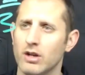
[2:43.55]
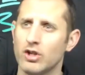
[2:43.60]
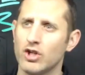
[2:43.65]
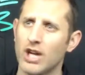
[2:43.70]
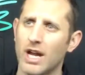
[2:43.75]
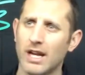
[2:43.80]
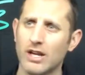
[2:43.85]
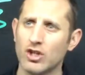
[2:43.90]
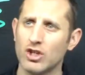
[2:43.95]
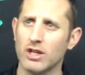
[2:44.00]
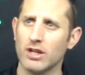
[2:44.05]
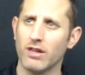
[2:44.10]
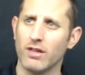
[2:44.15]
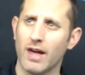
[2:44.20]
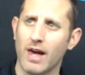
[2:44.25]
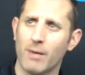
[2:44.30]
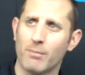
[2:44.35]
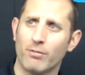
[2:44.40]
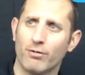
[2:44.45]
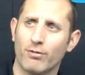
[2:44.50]
changing
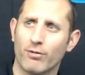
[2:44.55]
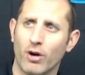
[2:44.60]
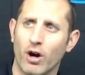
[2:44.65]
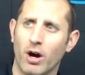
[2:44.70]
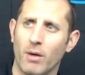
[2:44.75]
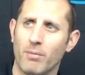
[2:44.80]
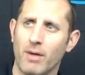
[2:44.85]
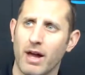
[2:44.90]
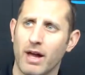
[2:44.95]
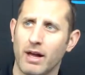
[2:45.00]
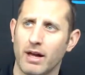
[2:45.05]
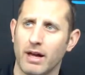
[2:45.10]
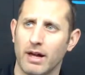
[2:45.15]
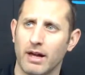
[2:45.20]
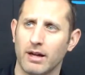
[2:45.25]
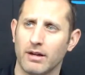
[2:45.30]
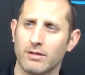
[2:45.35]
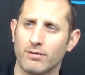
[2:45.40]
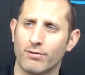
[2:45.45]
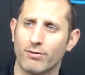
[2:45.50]
them from
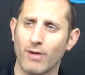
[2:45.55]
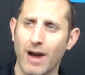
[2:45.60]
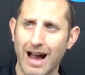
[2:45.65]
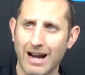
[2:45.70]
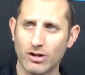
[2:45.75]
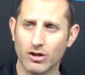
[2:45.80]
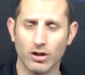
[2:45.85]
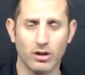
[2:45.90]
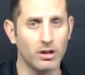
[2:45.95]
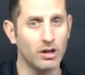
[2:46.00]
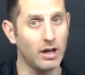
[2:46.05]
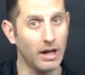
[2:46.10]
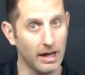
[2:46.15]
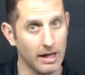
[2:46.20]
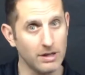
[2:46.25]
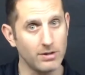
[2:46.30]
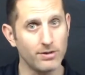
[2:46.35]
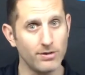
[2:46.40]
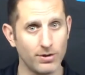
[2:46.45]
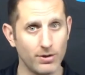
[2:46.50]
a fraction
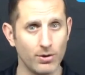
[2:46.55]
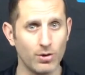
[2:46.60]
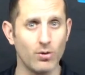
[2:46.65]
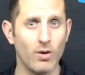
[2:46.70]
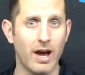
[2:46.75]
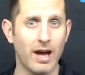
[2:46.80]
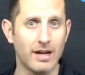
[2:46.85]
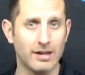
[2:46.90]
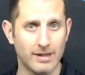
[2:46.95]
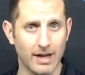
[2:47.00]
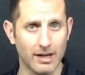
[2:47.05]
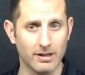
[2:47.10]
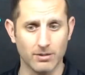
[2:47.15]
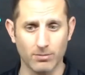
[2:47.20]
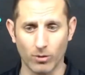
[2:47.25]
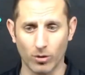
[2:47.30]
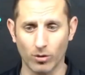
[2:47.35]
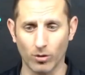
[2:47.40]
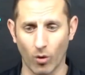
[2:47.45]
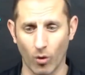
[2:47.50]
into a
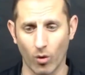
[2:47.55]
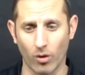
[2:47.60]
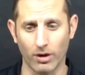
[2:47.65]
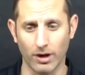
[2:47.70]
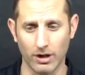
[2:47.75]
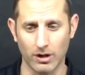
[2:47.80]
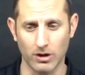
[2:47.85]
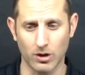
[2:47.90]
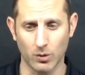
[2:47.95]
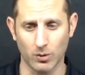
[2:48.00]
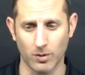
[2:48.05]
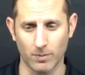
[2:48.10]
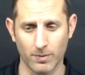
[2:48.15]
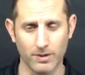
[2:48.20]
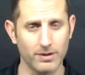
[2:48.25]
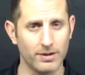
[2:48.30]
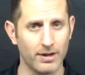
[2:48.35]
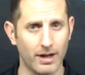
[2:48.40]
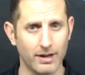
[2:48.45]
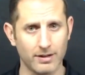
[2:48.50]
decimal or into a
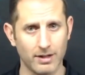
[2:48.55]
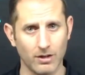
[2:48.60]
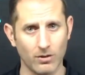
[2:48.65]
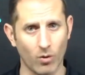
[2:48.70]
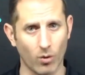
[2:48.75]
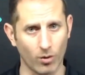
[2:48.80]
percent in